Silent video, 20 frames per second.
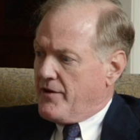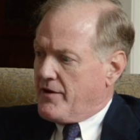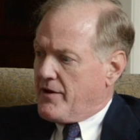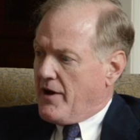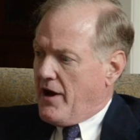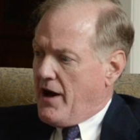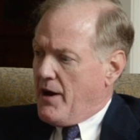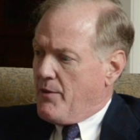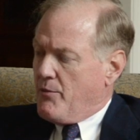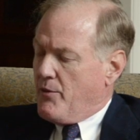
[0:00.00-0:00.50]

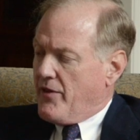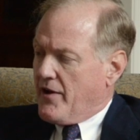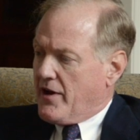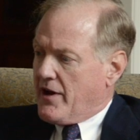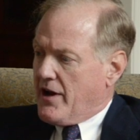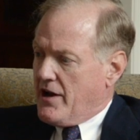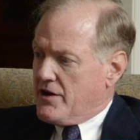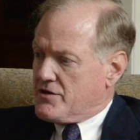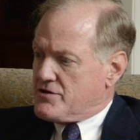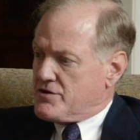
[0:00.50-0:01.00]
time when the
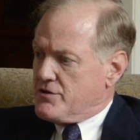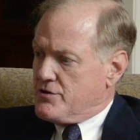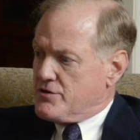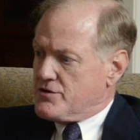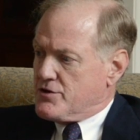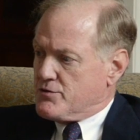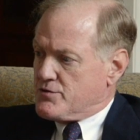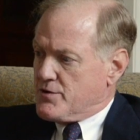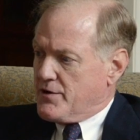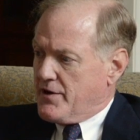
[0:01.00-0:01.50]

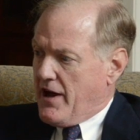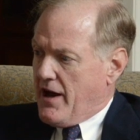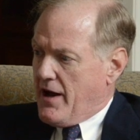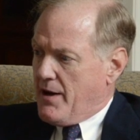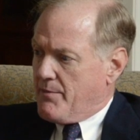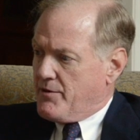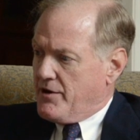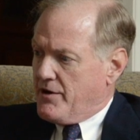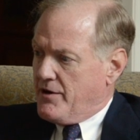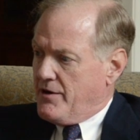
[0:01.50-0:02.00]
Constitution was
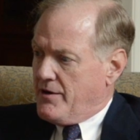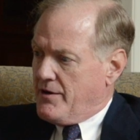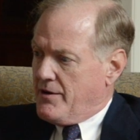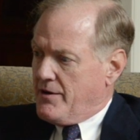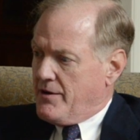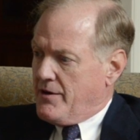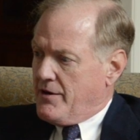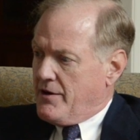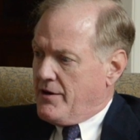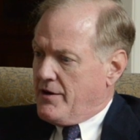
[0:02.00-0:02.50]
adopted,
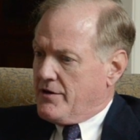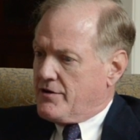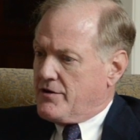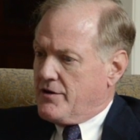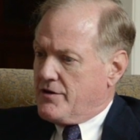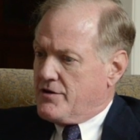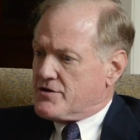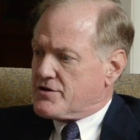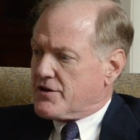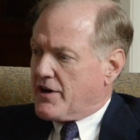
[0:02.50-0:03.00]
to
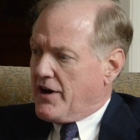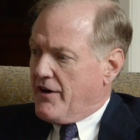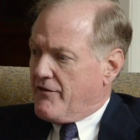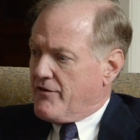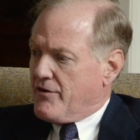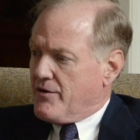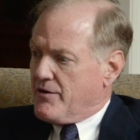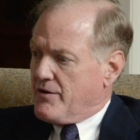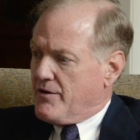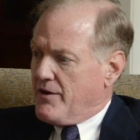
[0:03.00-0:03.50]

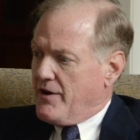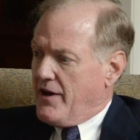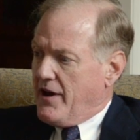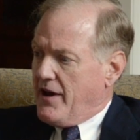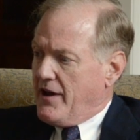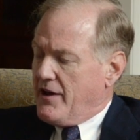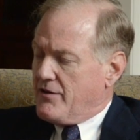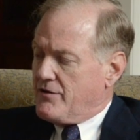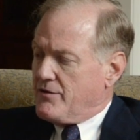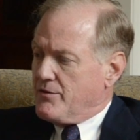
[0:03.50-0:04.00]
discover
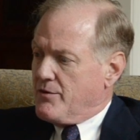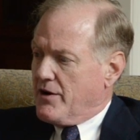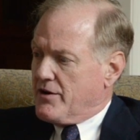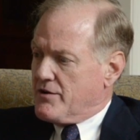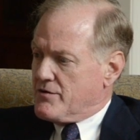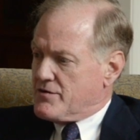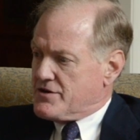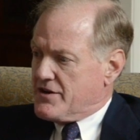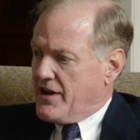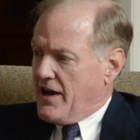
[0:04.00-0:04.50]
and to
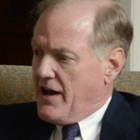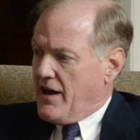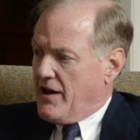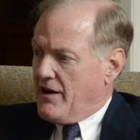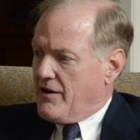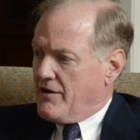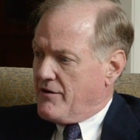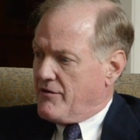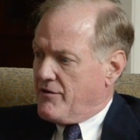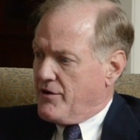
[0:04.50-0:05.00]

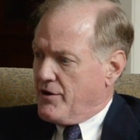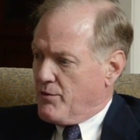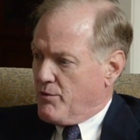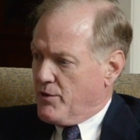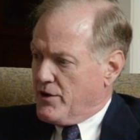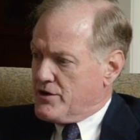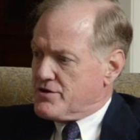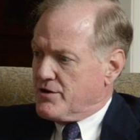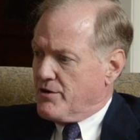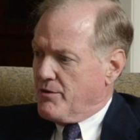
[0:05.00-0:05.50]
understand the
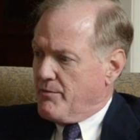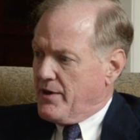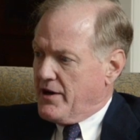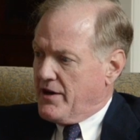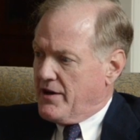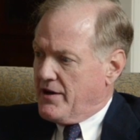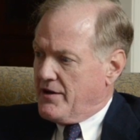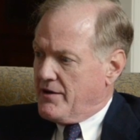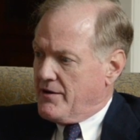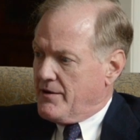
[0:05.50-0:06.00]
original
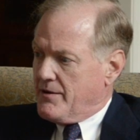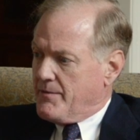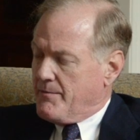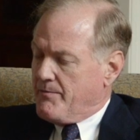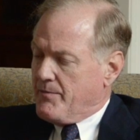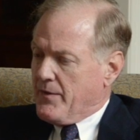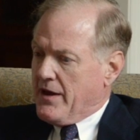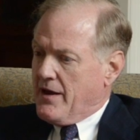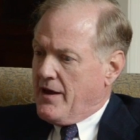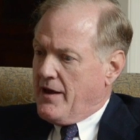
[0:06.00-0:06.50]
meaning,
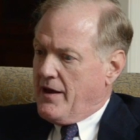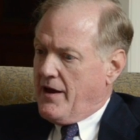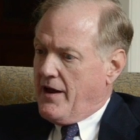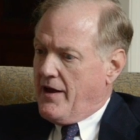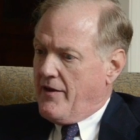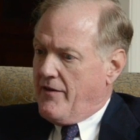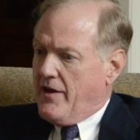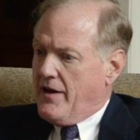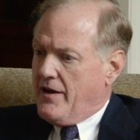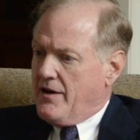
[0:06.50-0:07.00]

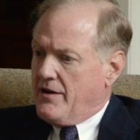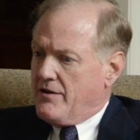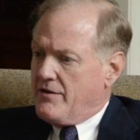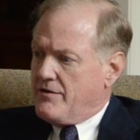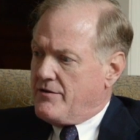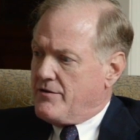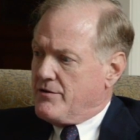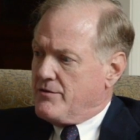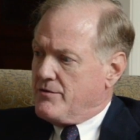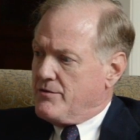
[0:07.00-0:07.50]
and
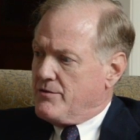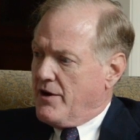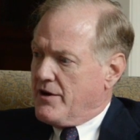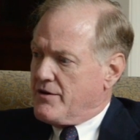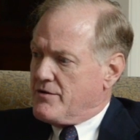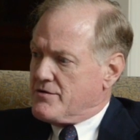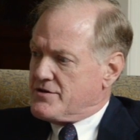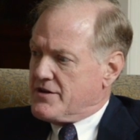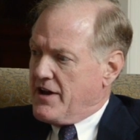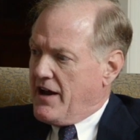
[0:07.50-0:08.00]
then to
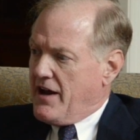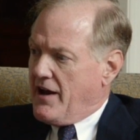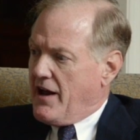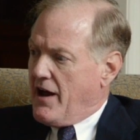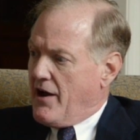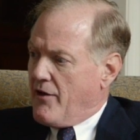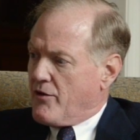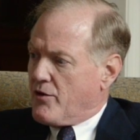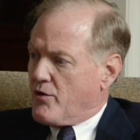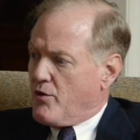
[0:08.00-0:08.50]
understand
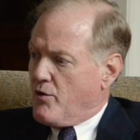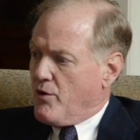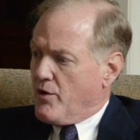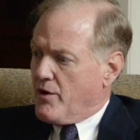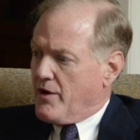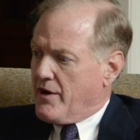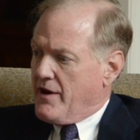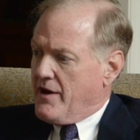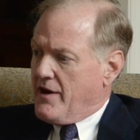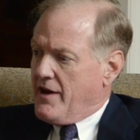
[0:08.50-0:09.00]
how the
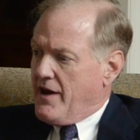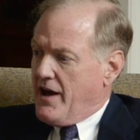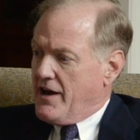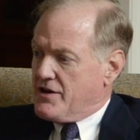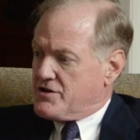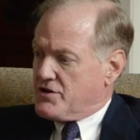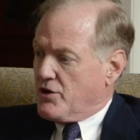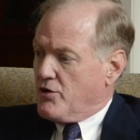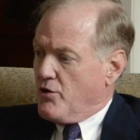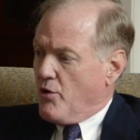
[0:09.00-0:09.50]
court
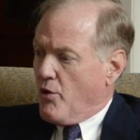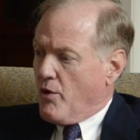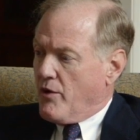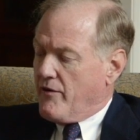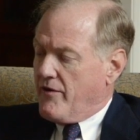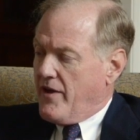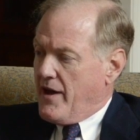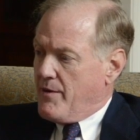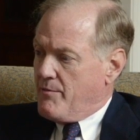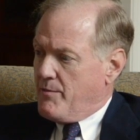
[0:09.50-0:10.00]
has
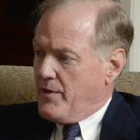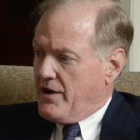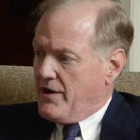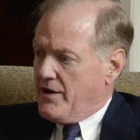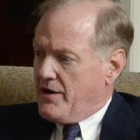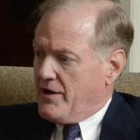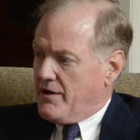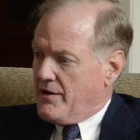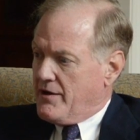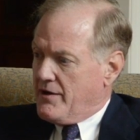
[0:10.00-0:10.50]
ignored that
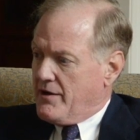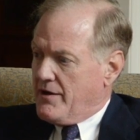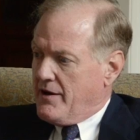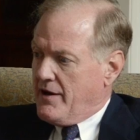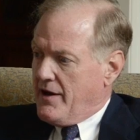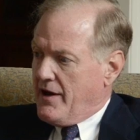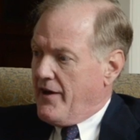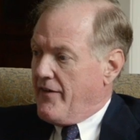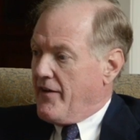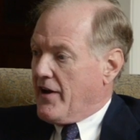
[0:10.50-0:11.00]
meaning
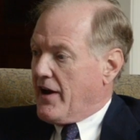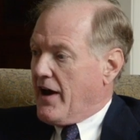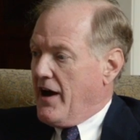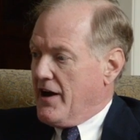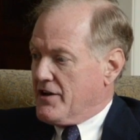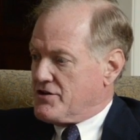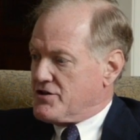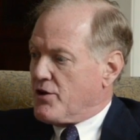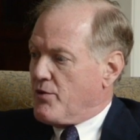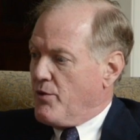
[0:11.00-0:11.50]
and the
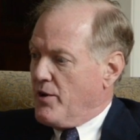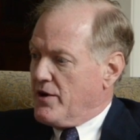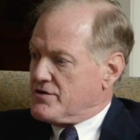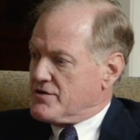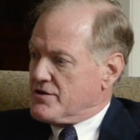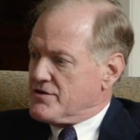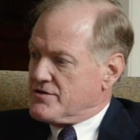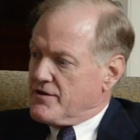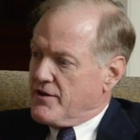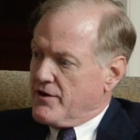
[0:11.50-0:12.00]

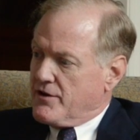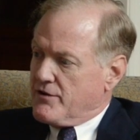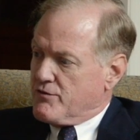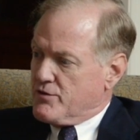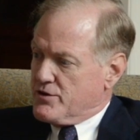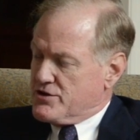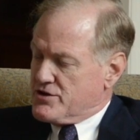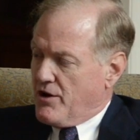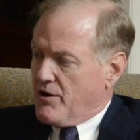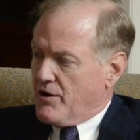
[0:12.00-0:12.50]
consequences that have
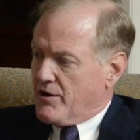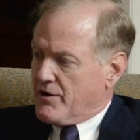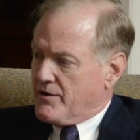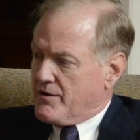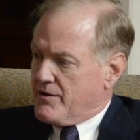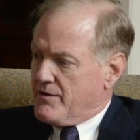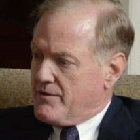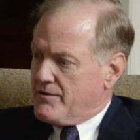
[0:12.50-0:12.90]
resulted.